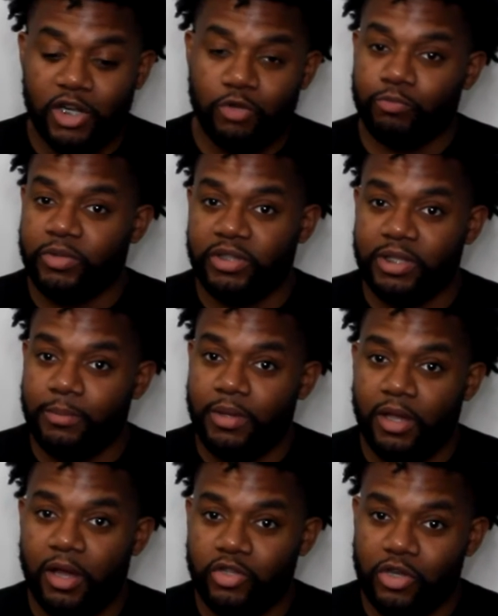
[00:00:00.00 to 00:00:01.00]
and don't really
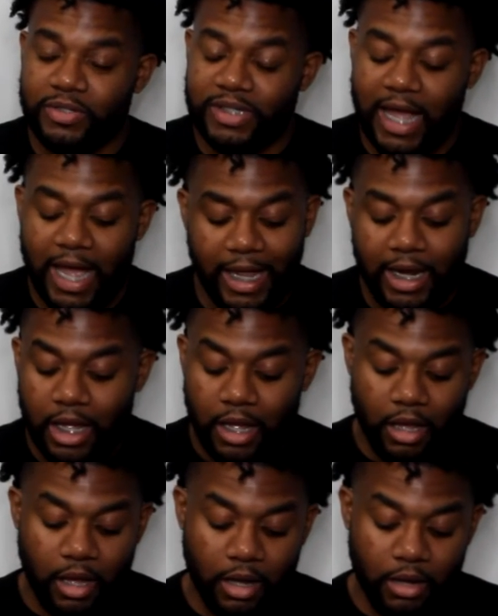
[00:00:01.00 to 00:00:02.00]
be on your side.
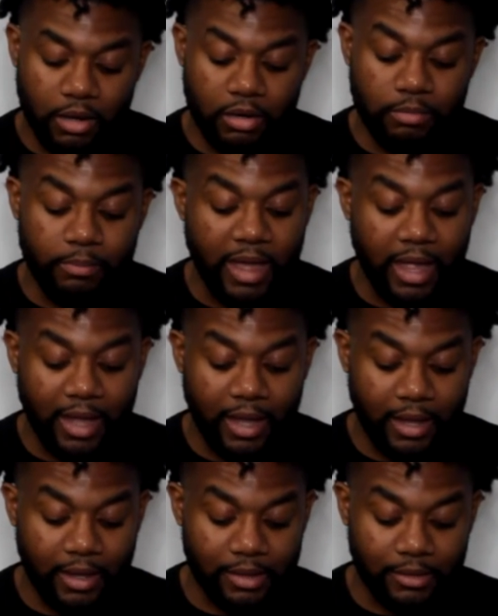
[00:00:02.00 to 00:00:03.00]
Oh
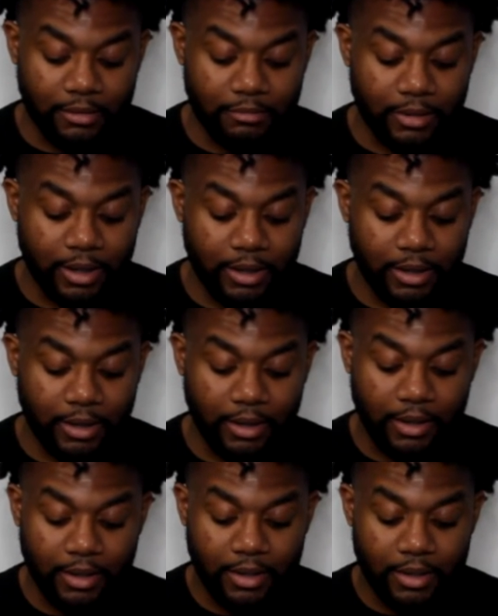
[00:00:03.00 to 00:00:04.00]
man, all
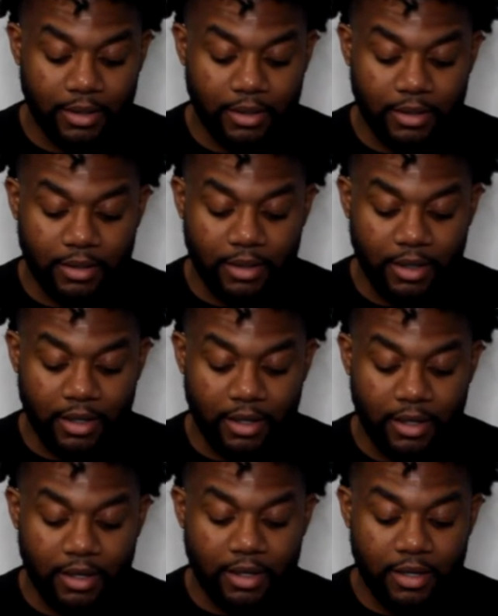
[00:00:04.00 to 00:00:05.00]
right,
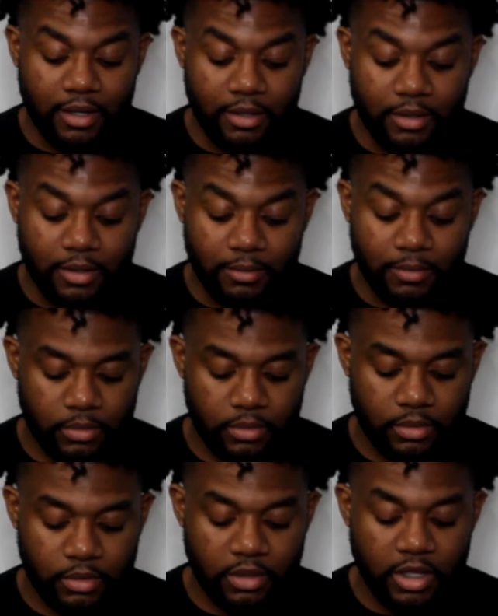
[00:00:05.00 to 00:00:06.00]
hey, you know what?
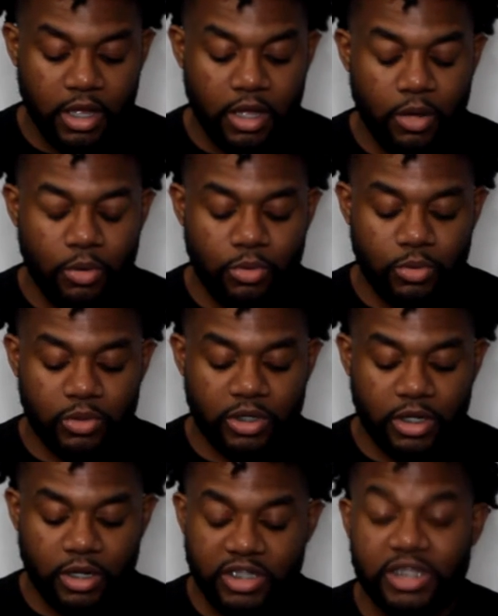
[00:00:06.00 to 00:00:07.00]
Ooh,
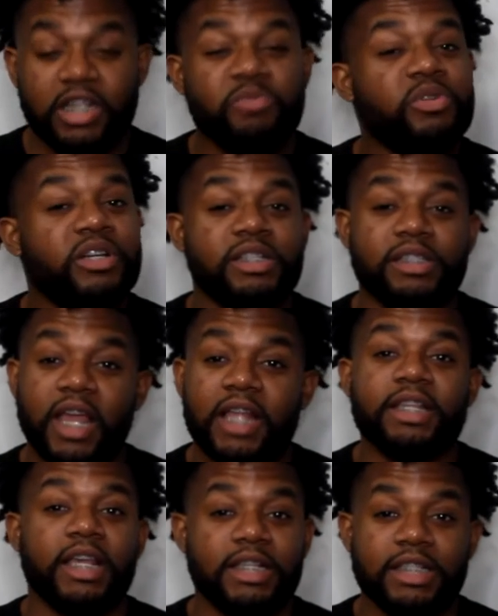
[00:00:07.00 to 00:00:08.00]
so he's putting his
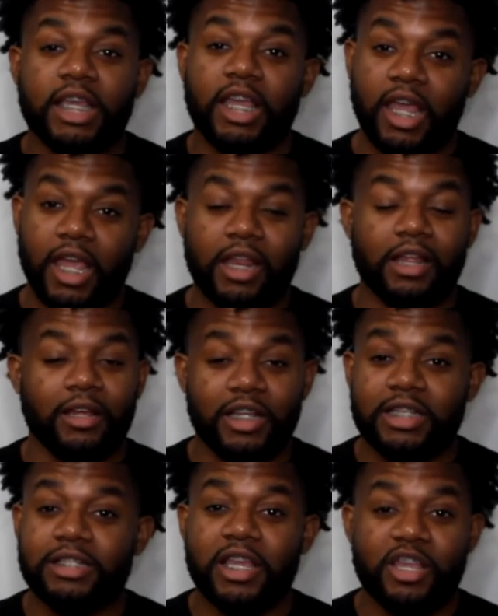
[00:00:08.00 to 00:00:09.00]
stance that he's the king.
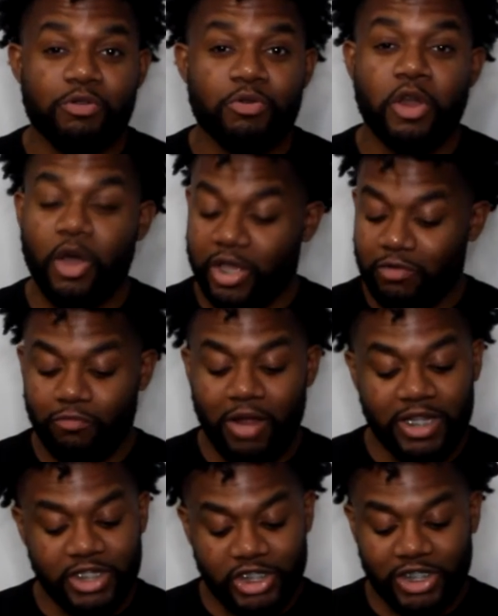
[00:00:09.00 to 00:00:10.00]
He's letting you know he
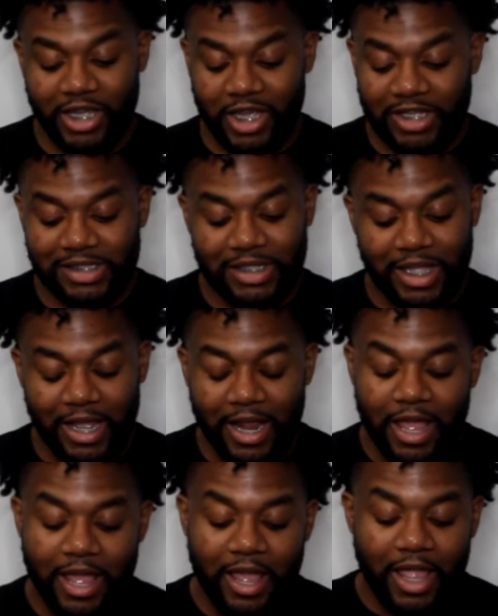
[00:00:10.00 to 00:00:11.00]
running shit. He
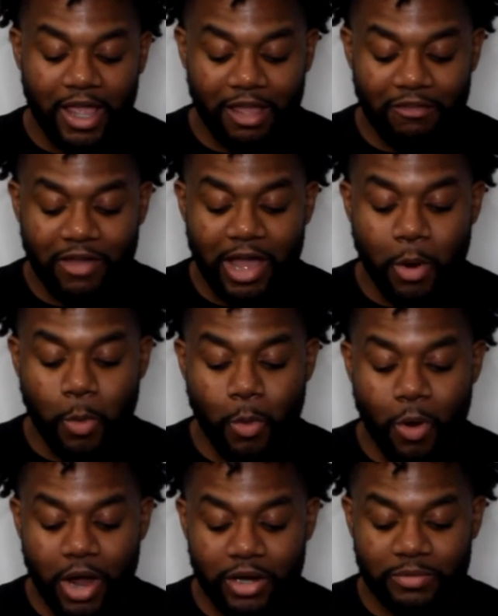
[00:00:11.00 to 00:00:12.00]
said, if I
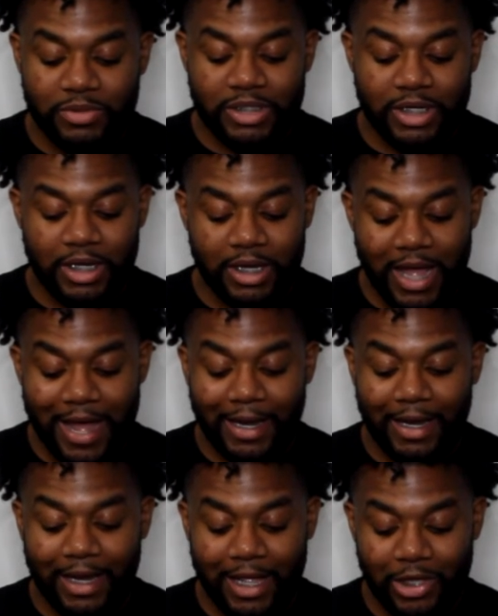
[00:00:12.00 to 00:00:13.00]
want him to
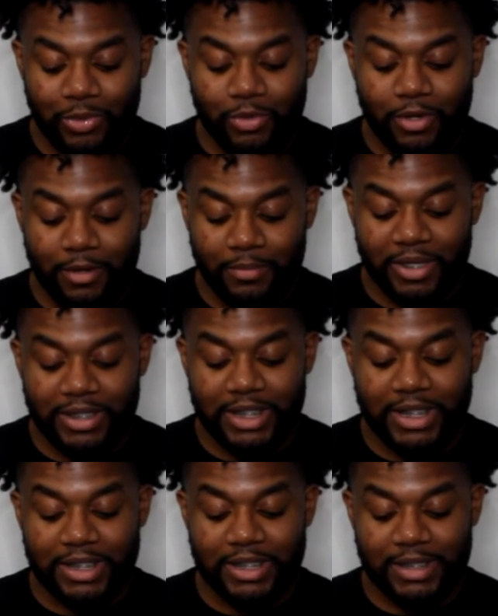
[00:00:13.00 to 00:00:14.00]
not let you come
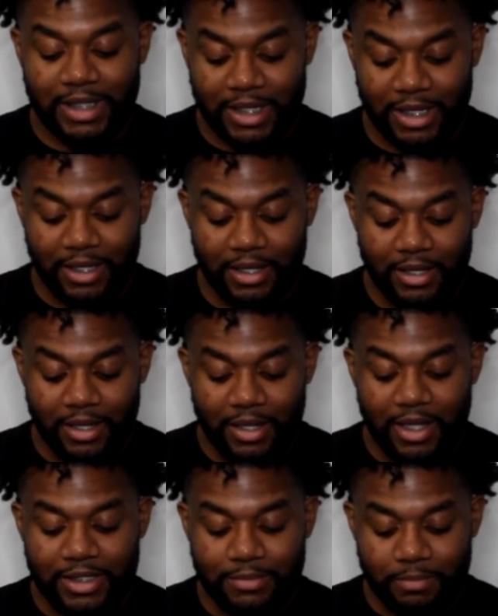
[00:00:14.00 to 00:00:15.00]
into the city,
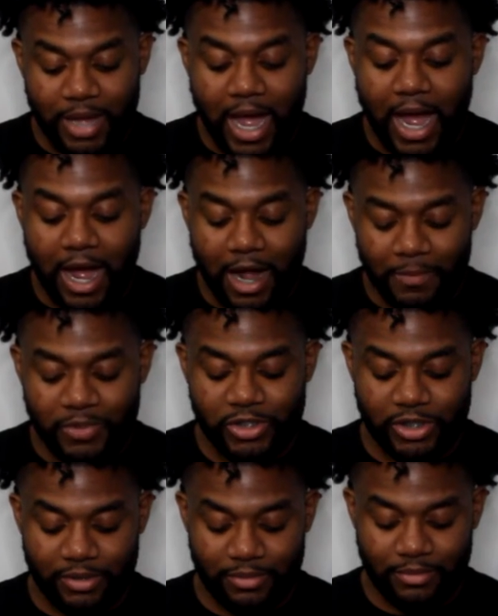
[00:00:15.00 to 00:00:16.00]
it's my
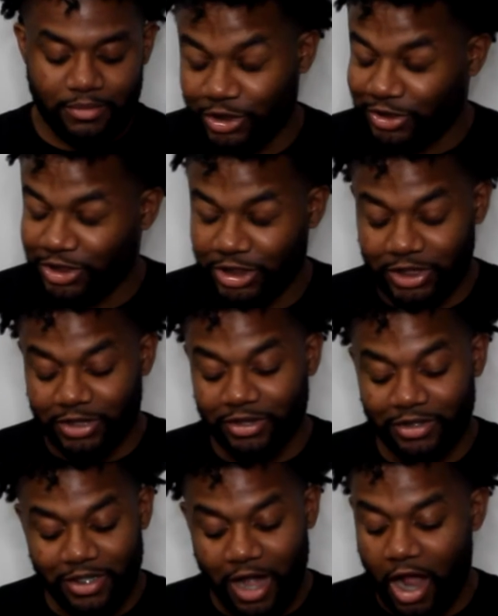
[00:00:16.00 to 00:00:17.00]
option.
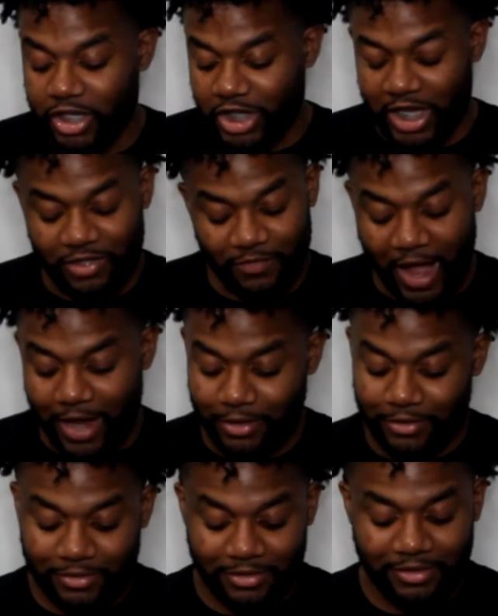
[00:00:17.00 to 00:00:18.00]
Shots
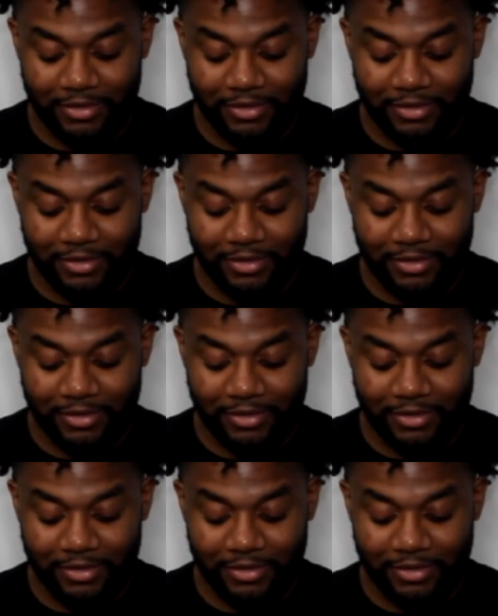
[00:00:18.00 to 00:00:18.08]
fired.